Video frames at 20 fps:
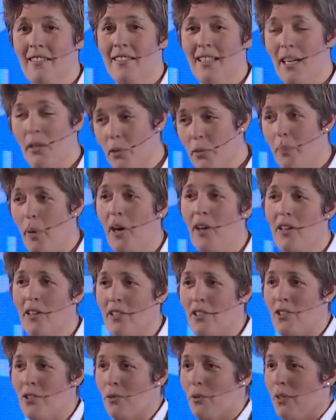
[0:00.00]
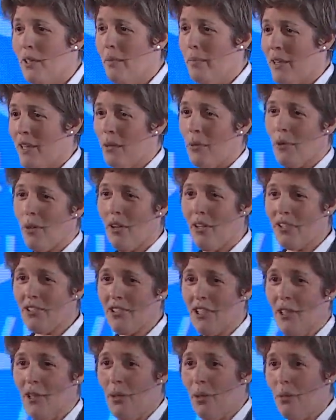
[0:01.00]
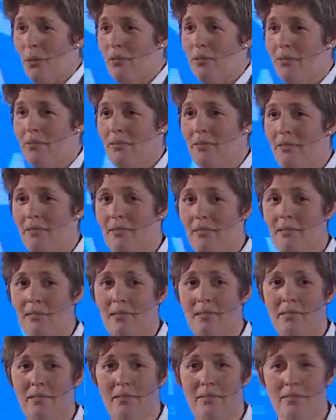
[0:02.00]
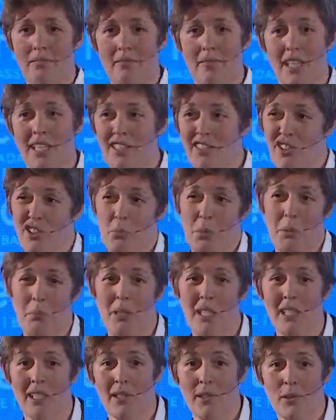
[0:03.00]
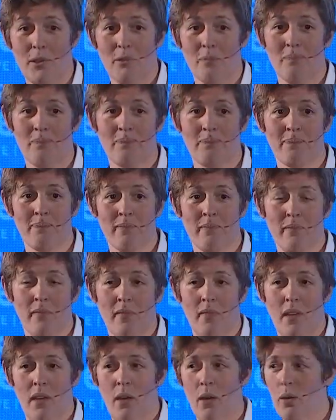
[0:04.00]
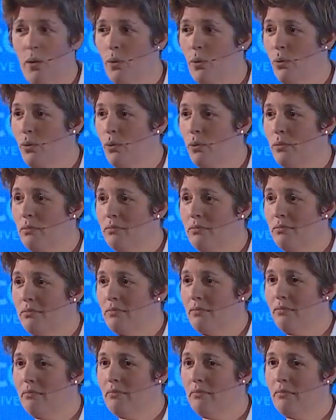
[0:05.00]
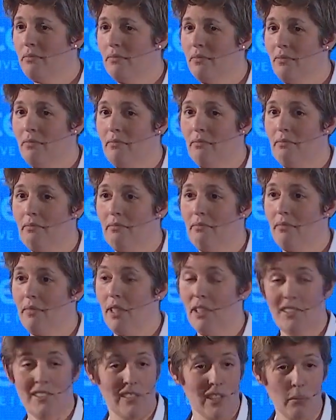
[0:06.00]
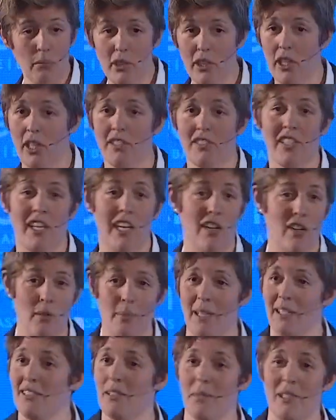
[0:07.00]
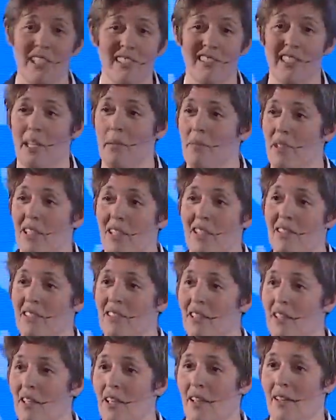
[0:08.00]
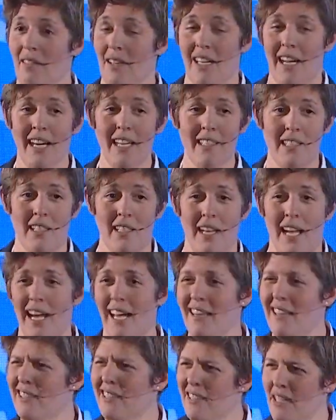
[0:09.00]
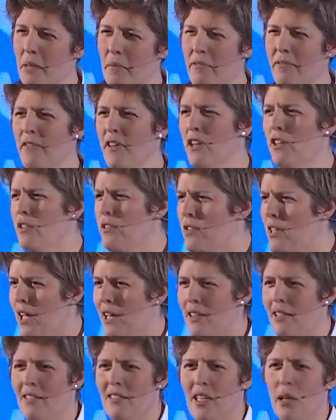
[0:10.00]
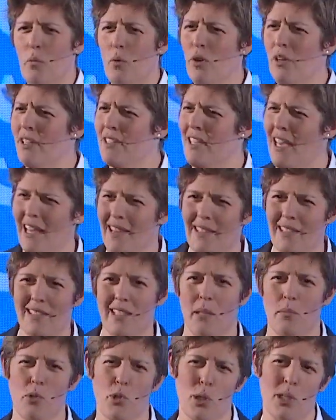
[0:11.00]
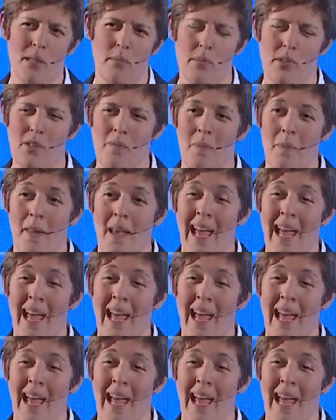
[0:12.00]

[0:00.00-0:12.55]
that was part of the story, but they were also nice human beings who, in some regards, cared about some of the same things that I did, had the same fears, had the same worries, had the same dreams.